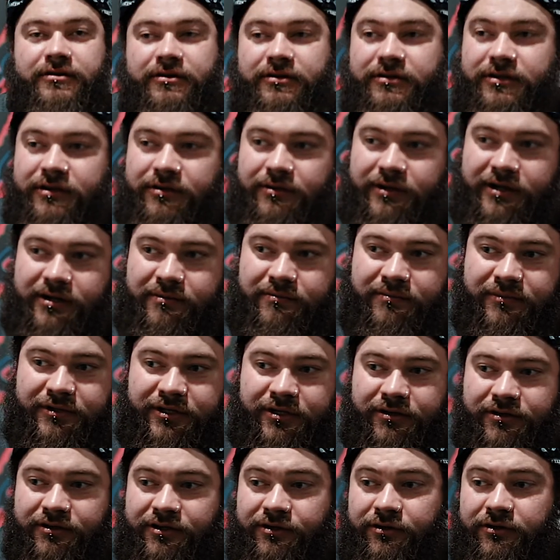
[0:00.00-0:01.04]
So
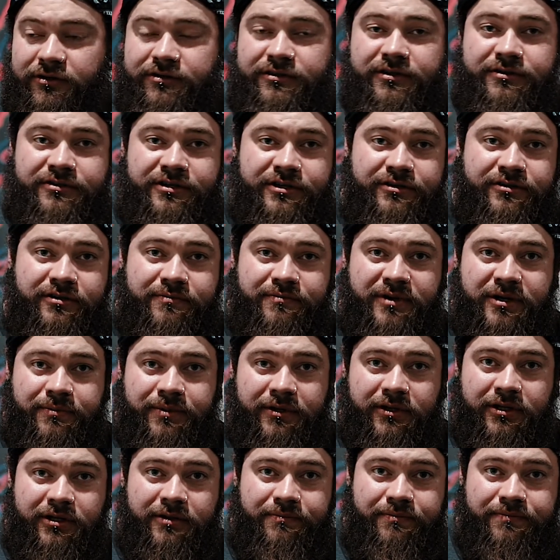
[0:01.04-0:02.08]
you'll also see some
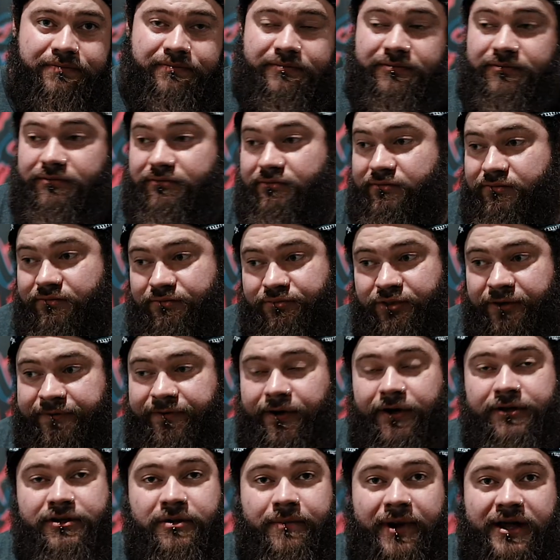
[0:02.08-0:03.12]
people that
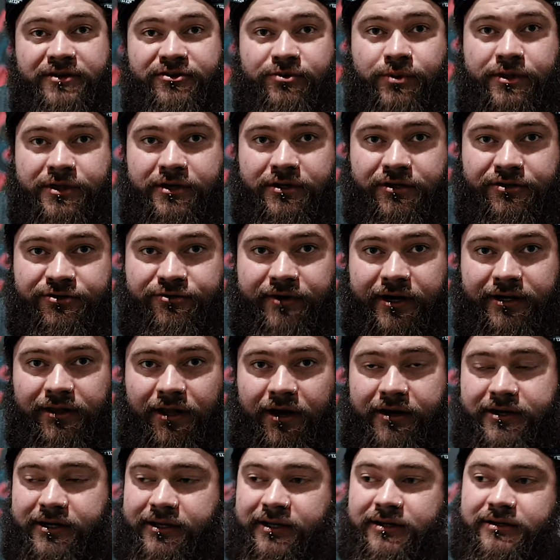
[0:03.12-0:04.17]
prefer to bench within a straight
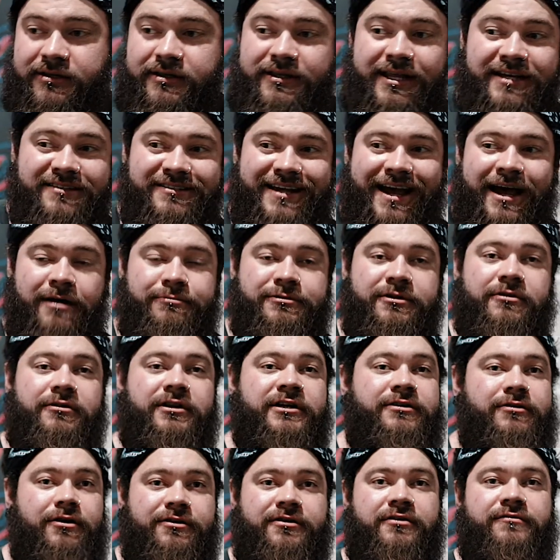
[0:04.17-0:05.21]
line, and there's absolutely
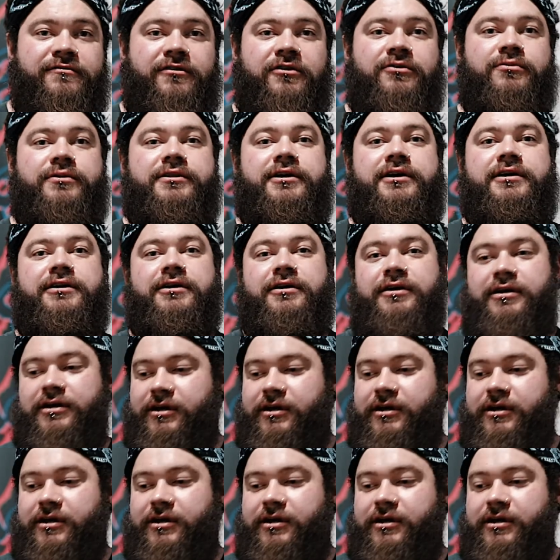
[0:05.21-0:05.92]
nothing wrong with that.